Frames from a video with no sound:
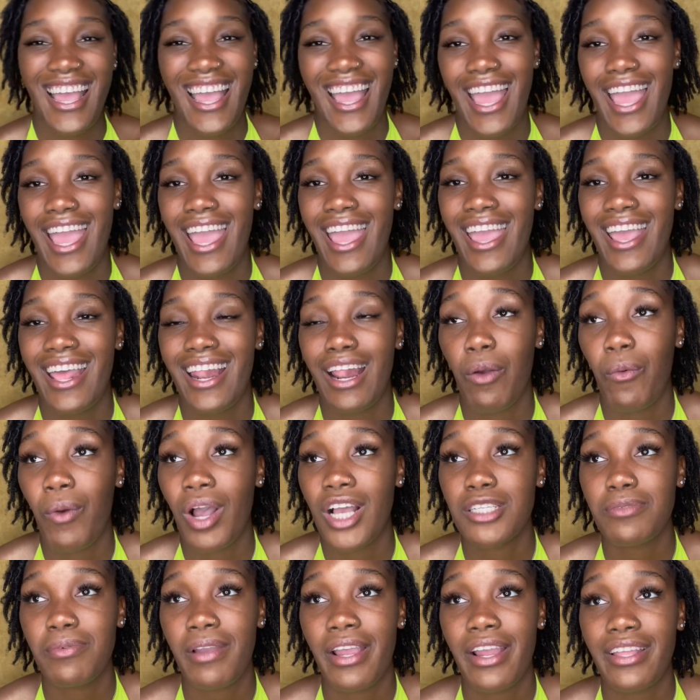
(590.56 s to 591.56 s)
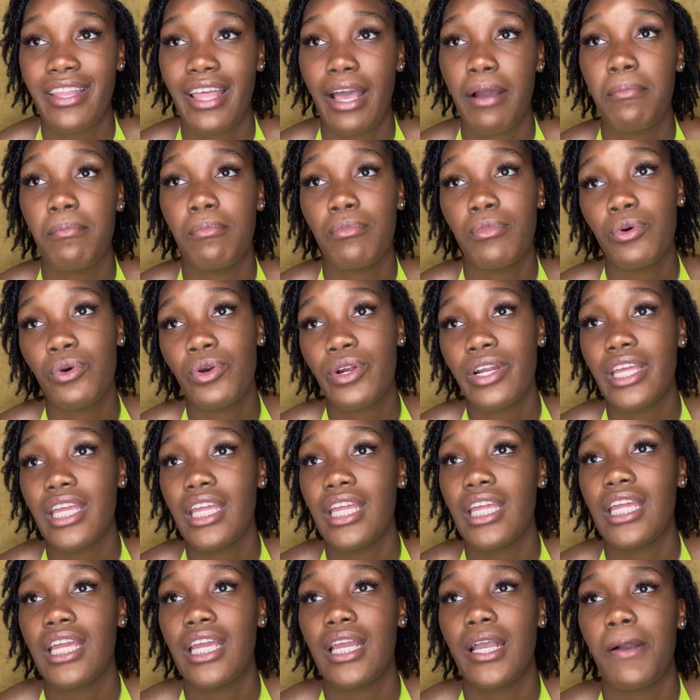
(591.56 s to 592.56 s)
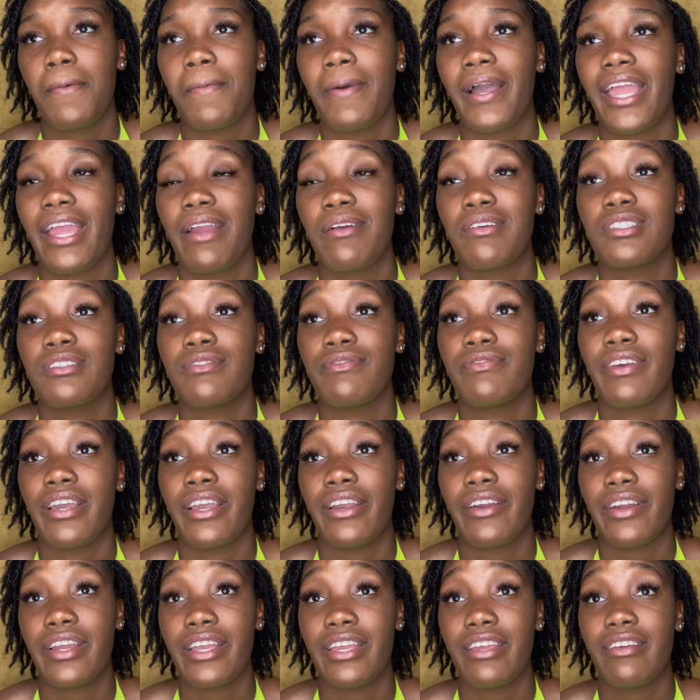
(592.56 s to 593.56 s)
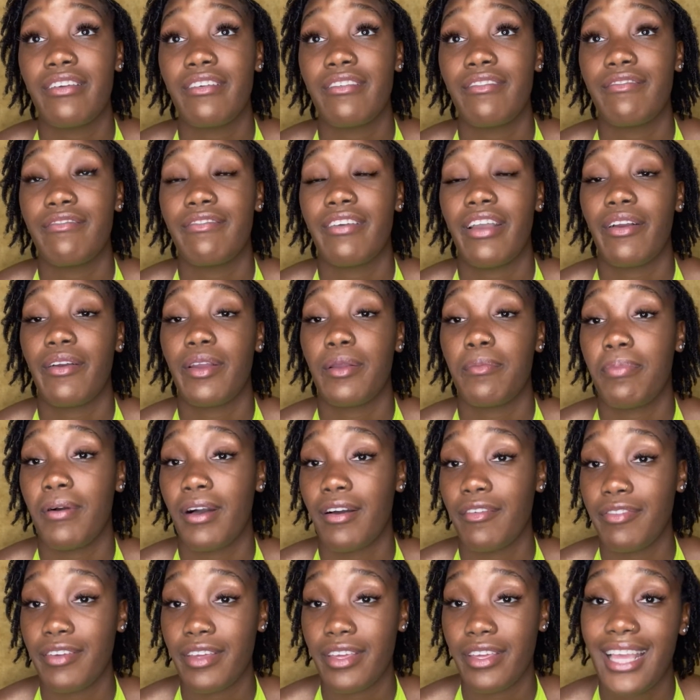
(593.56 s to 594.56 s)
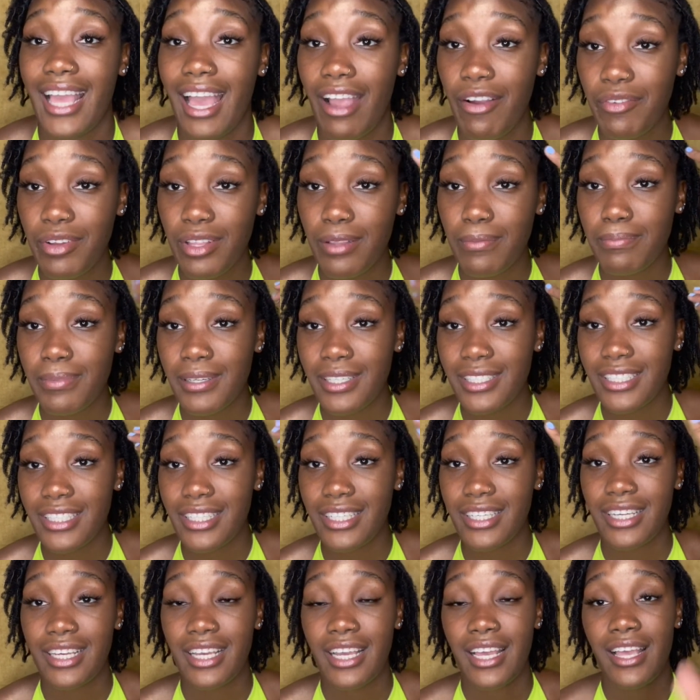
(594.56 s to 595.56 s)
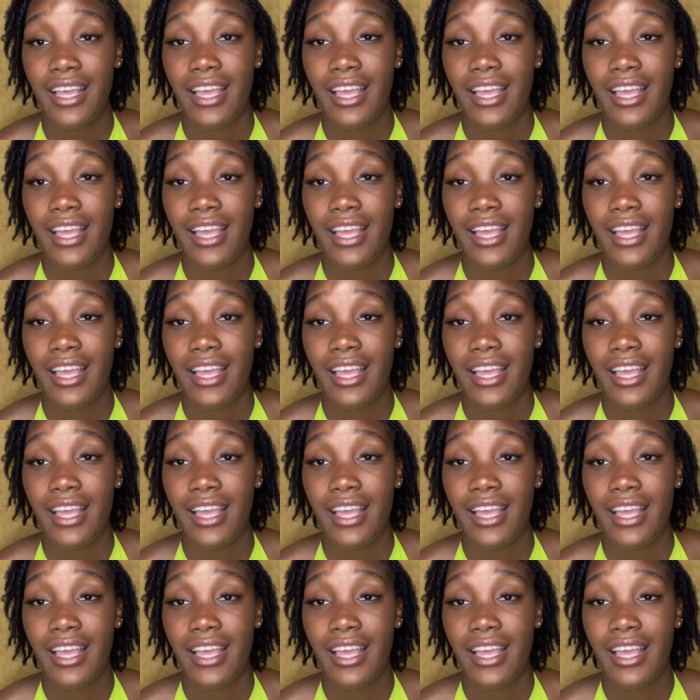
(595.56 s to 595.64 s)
And I washed my hair that morning. My hair was very, very puffy. Got real bushy.